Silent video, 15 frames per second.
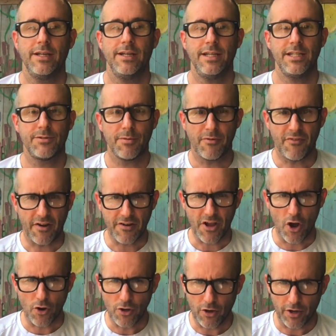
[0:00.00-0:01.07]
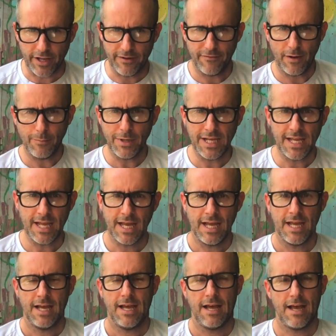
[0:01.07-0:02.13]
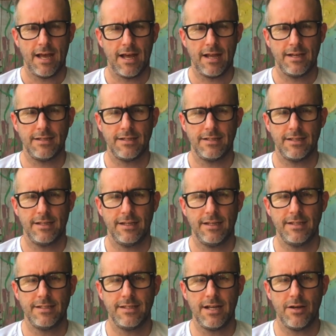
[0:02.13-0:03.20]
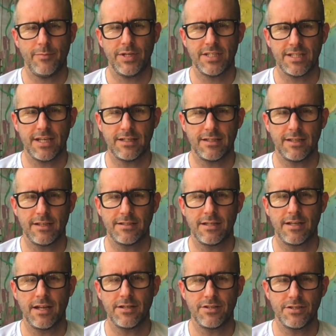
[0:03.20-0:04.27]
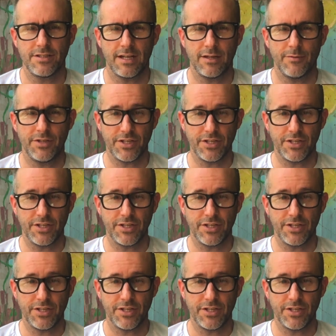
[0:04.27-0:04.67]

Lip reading: He's from a very unlucky family, and he's now been sent to this detention centre,